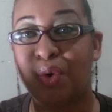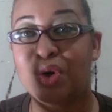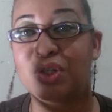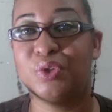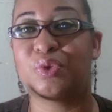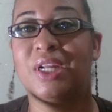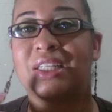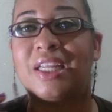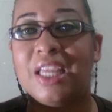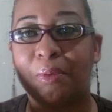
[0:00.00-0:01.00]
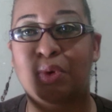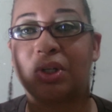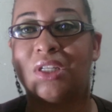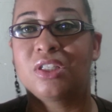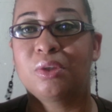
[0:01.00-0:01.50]
cause know that you came out
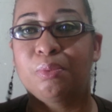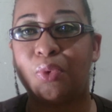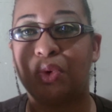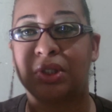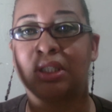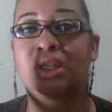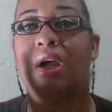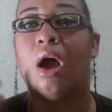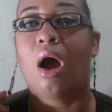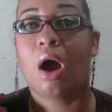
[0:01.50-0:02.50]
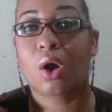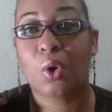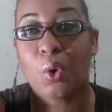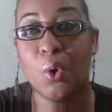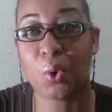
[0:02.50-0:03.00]
and supported a
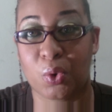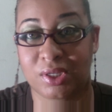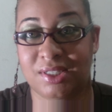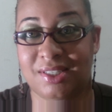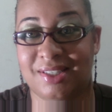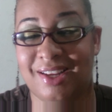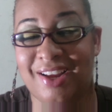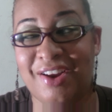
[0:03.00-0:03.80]
cause